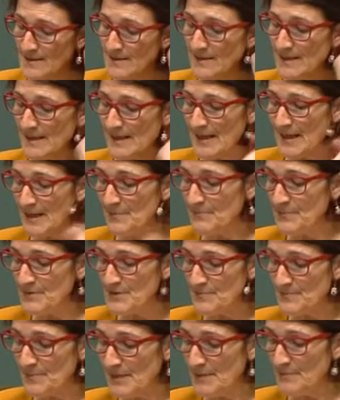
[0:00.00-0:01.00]
that
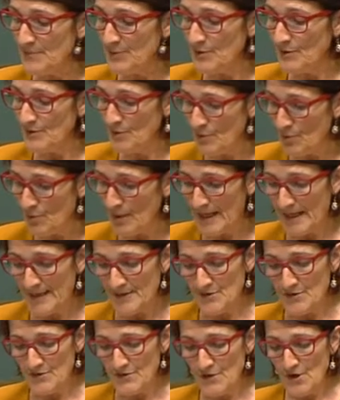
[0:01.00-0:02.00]
encompass people of all
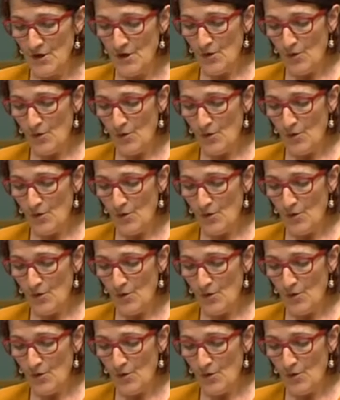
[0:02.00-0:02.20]
ages,